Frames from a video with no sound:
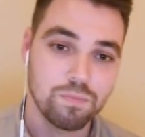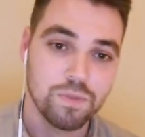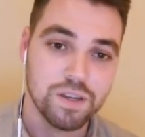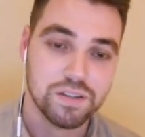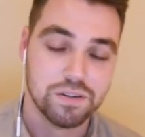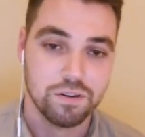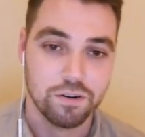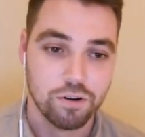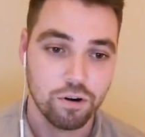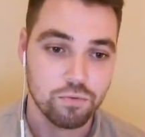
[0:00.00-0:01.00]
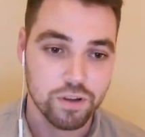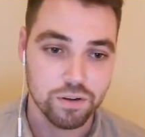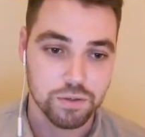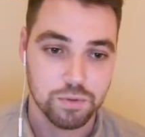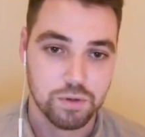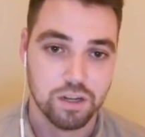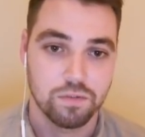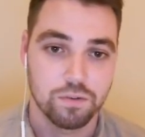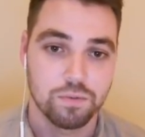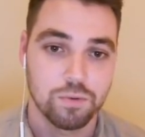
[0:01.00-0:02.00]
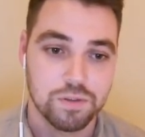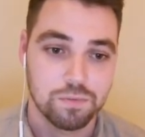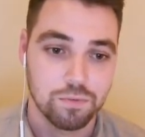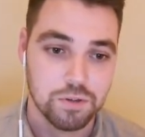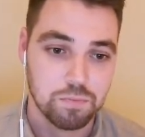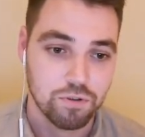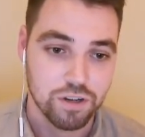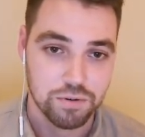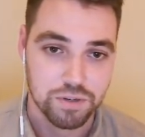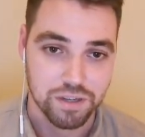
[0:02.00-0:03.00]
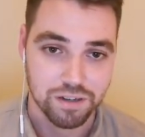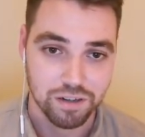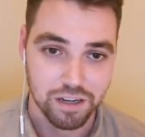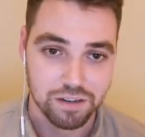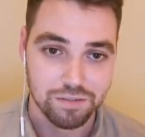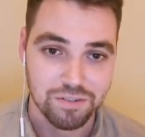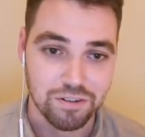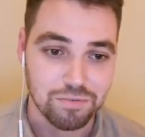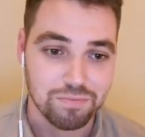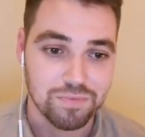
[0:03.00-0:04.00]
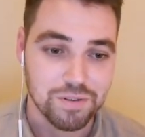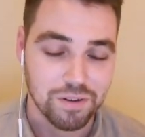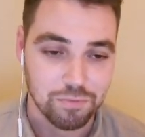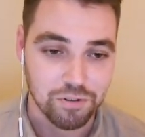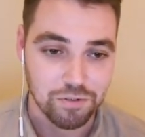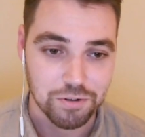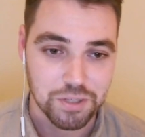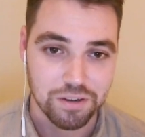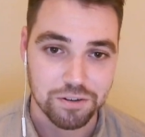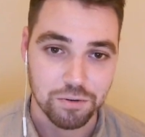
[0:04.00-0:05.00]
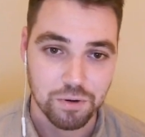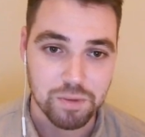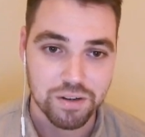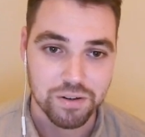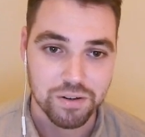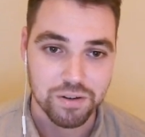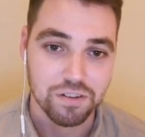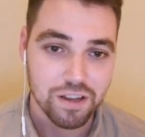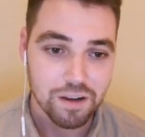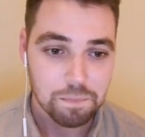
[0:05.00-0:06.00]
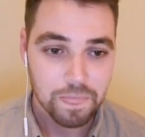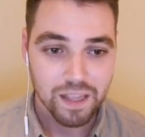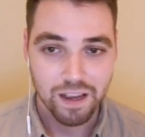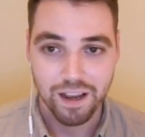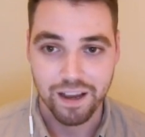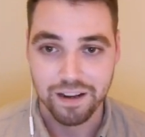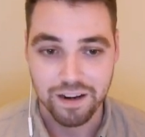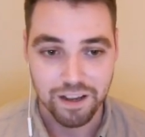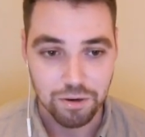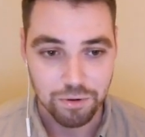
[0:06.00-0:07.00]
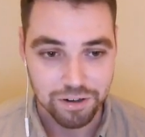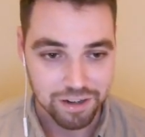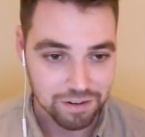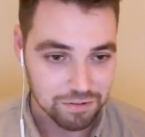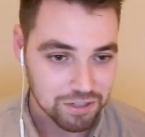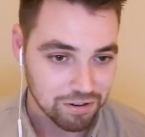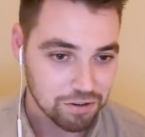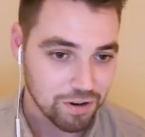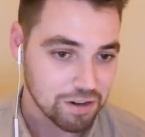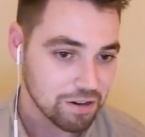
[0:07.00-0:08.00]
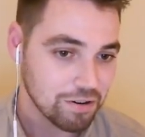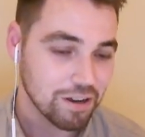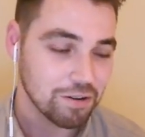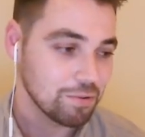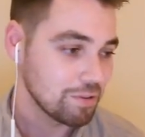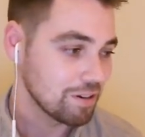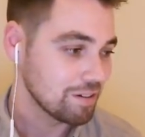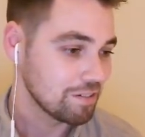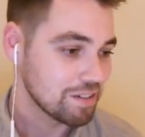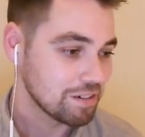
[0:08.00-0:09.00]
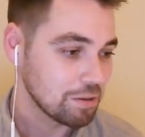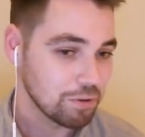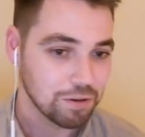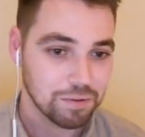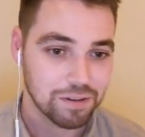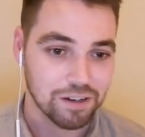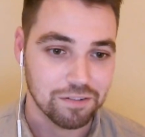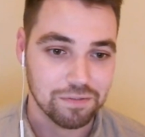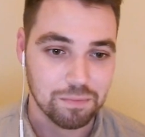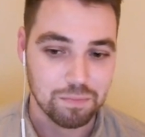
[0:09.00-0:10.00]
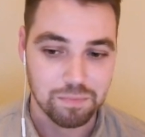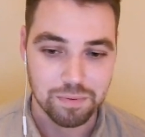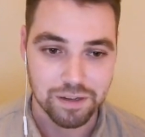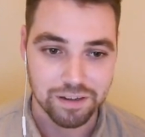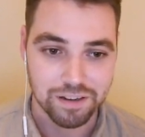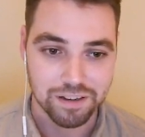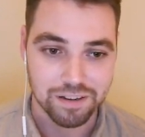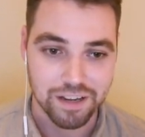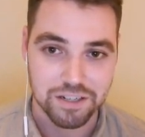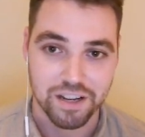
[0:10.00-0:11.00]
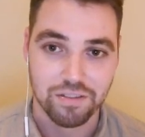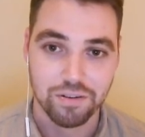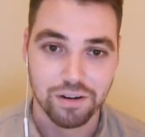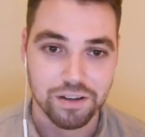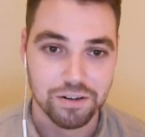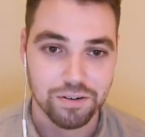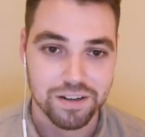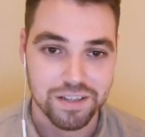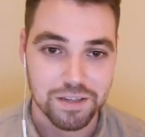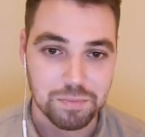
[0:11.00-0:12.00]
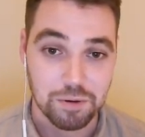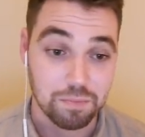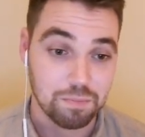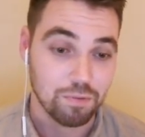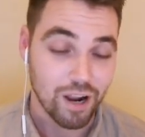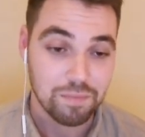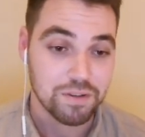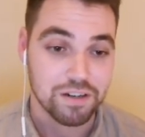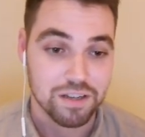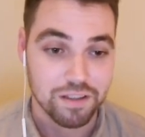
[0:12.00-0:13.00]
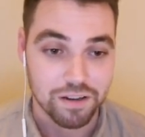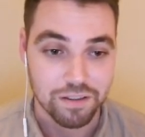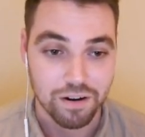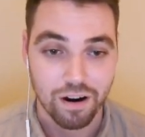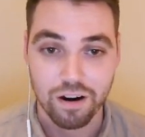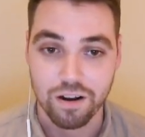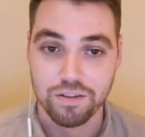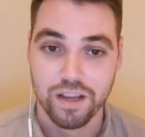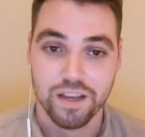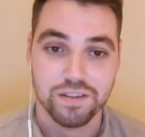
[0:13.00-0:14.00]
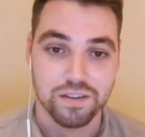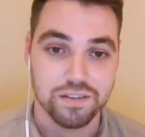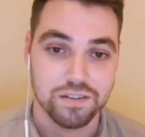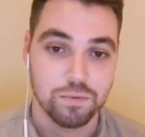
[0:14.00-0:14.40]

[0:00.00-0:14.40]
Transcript: this code reuse was pretty interesting. Like we of course say don't repeat yourself, and I don't want to kind of start a trend here. I don't necessarily want to kind of be a hashtag thought leader in any sense, but perhaps actually there are other cases